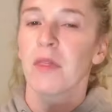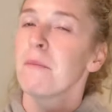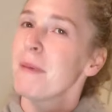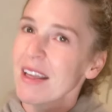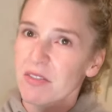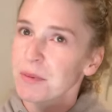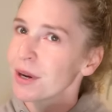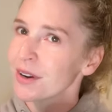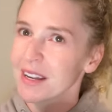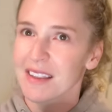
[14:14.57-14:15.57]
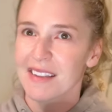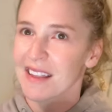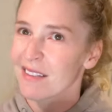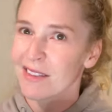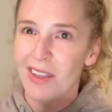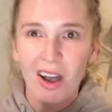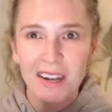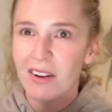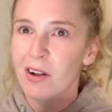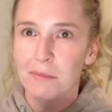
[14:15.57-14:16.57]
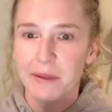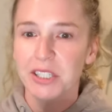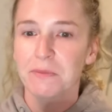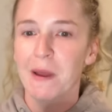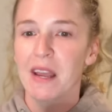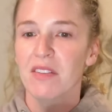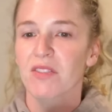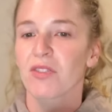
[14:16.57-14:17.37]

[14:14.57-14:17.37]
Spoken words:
The best part is it's not at all bleach-based,